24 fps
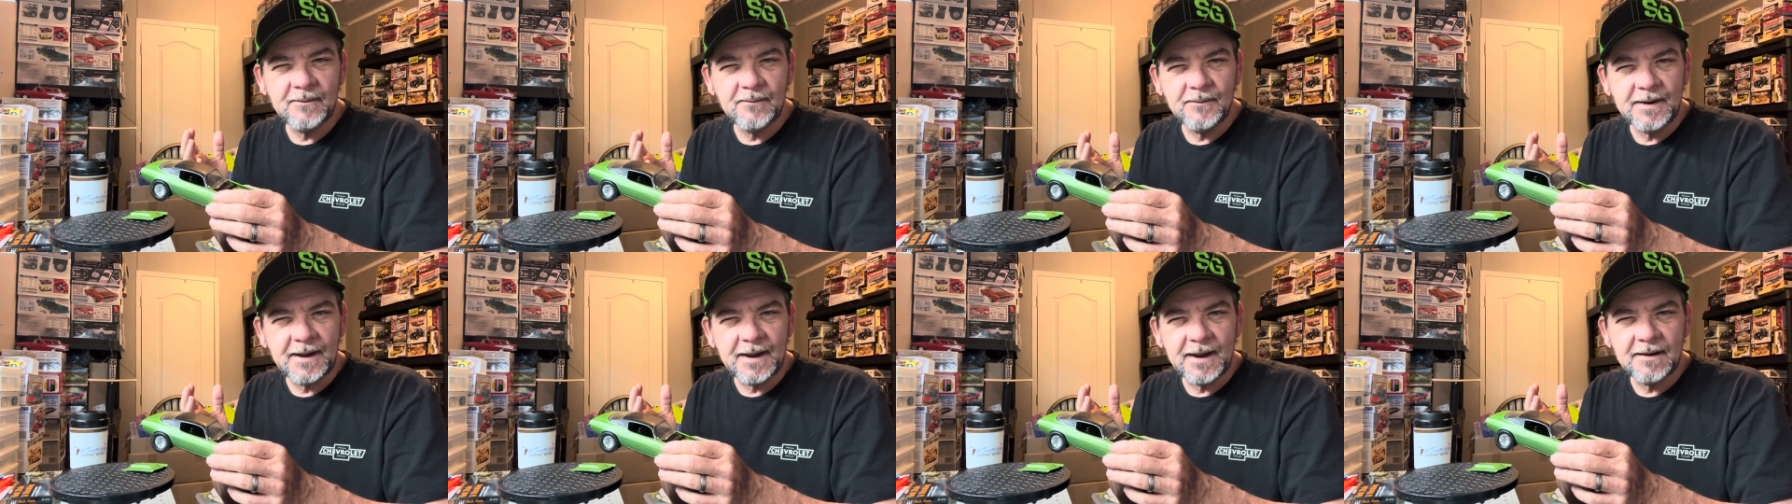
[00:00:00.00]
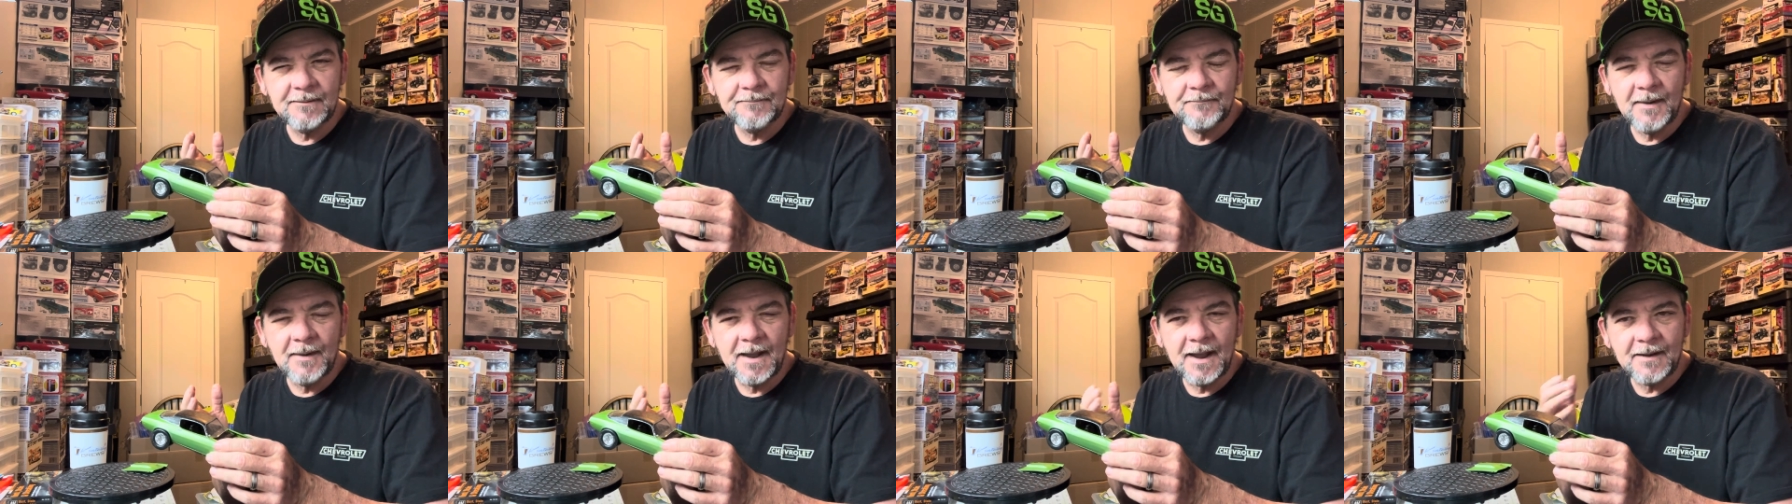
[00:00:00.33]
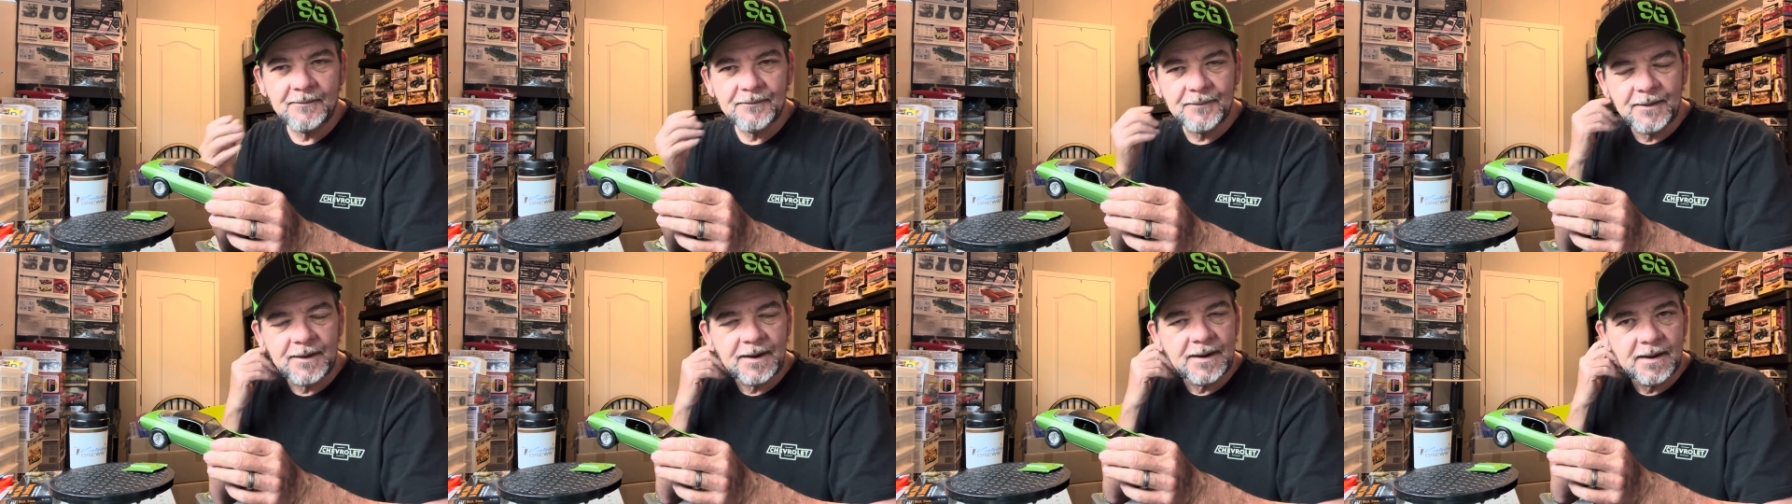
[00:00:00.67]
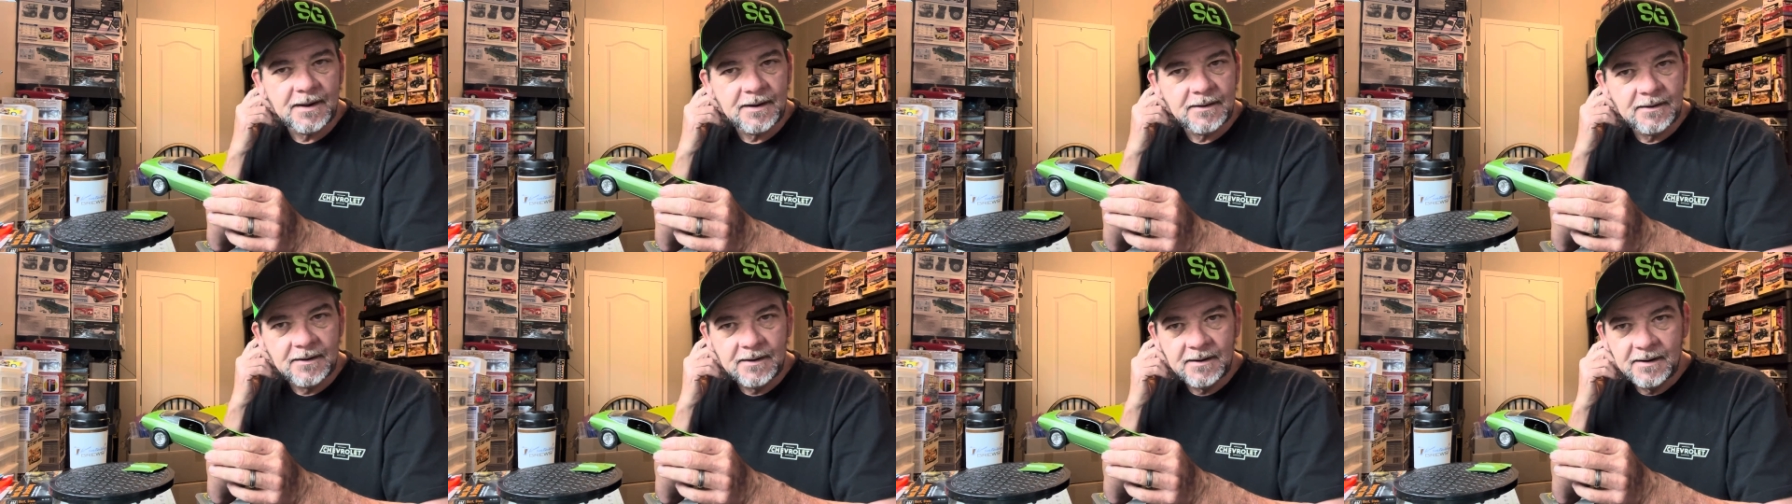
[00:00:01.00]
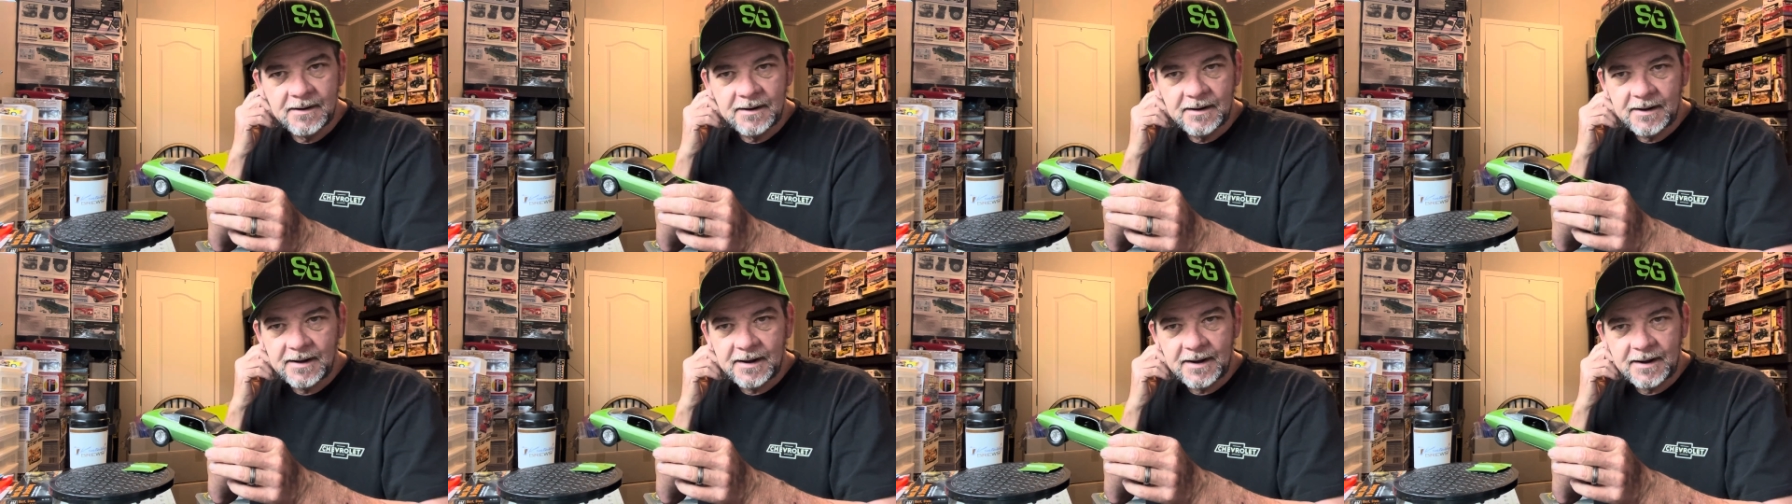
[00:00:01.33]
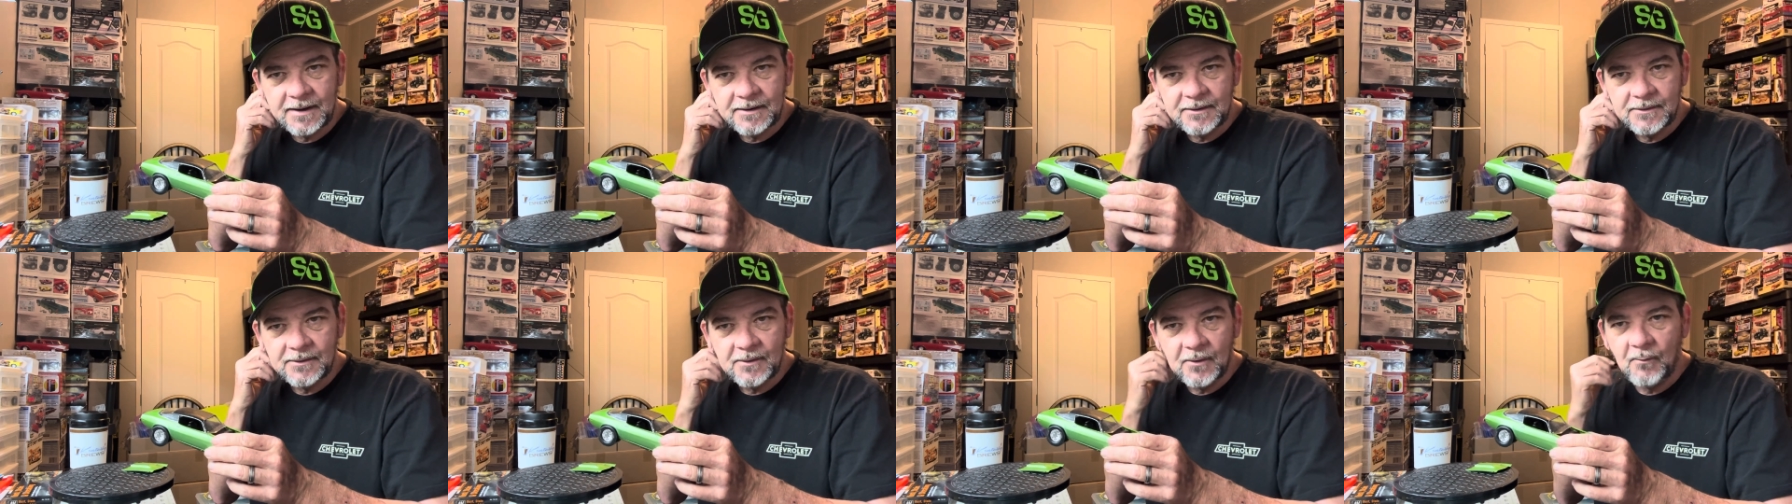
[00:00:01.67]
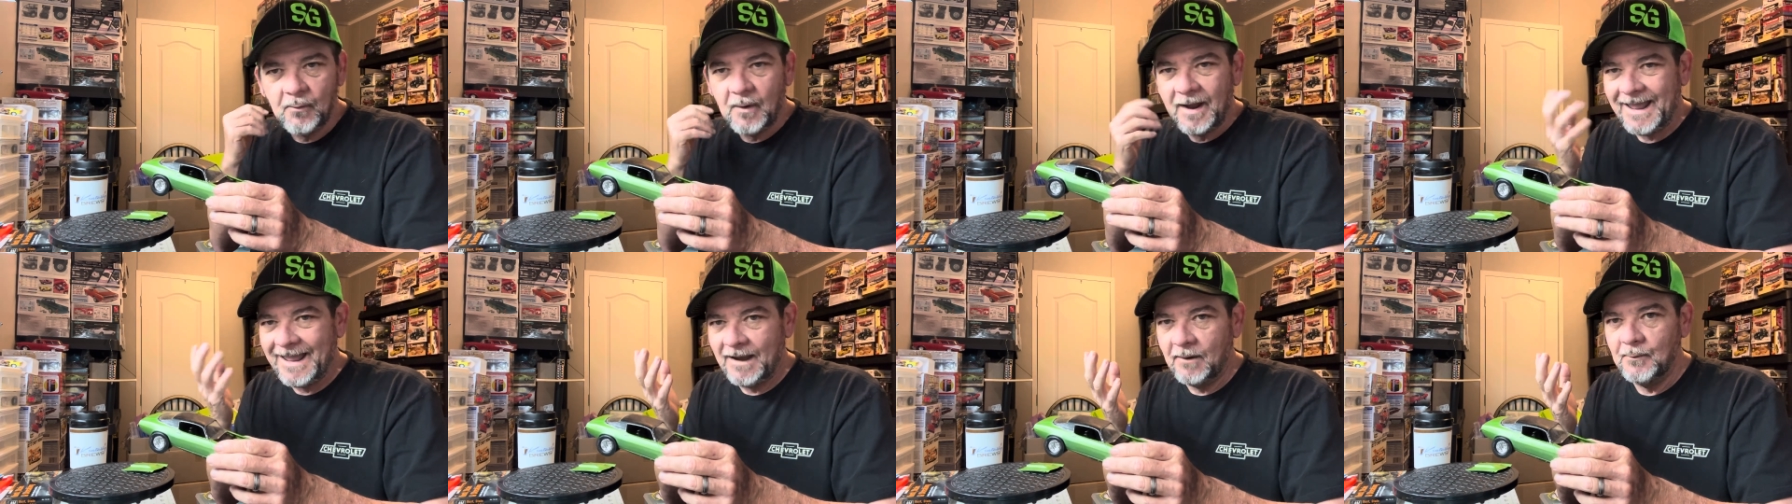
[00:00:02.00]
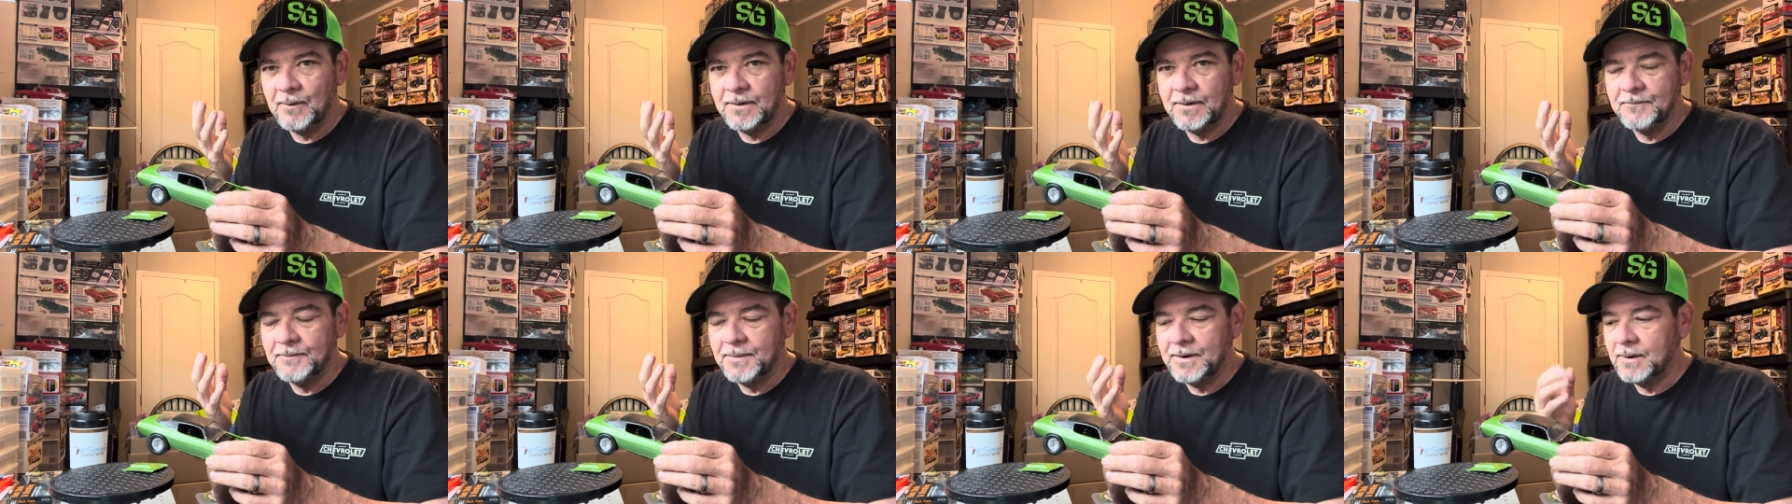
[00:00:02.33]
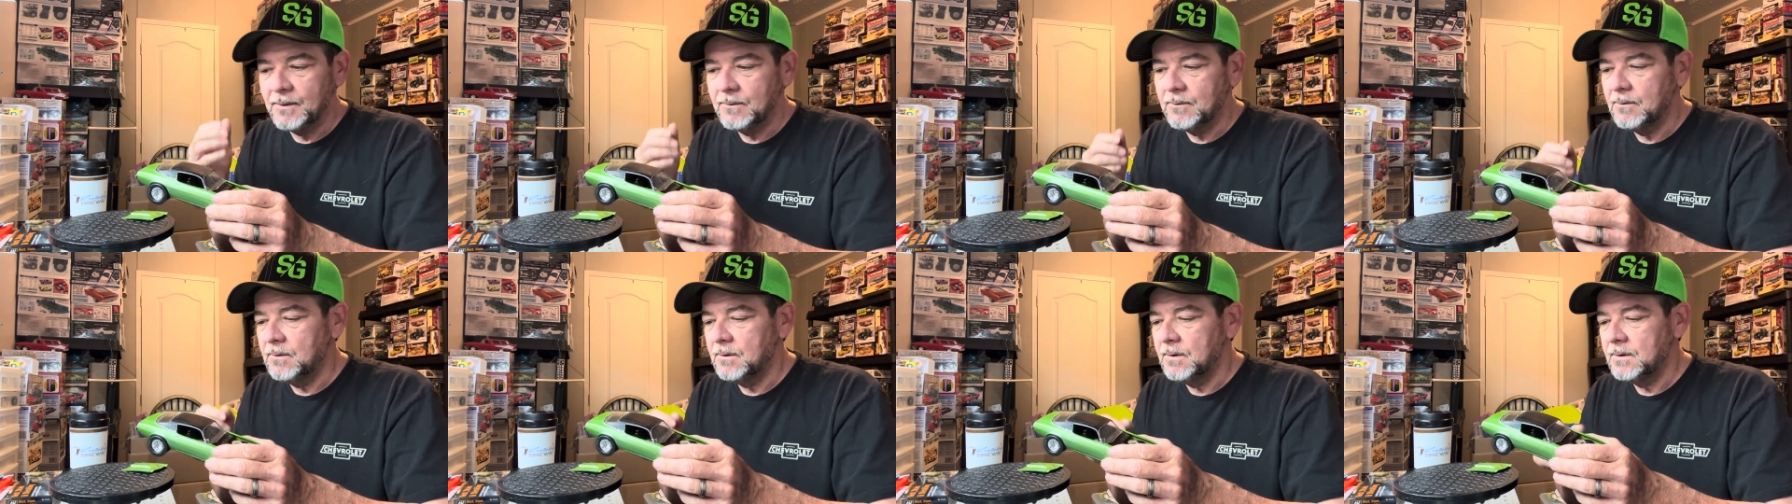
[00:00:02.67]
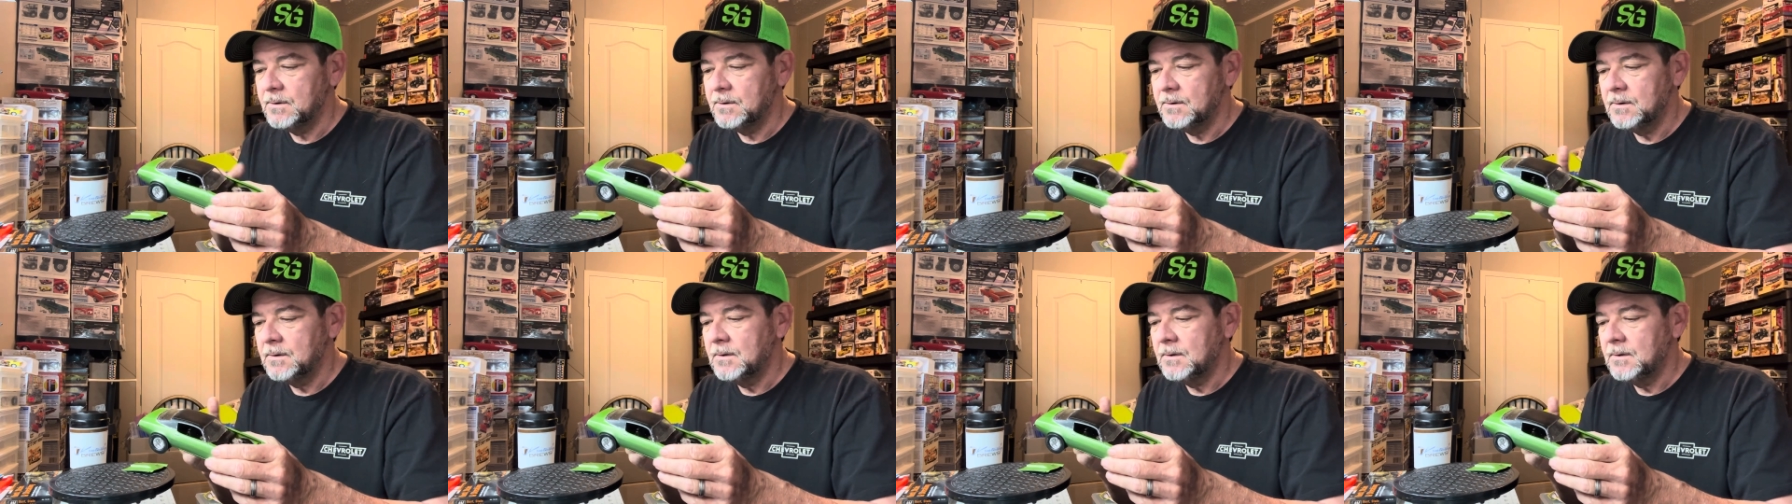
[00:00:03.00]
we had back then, and how we built one.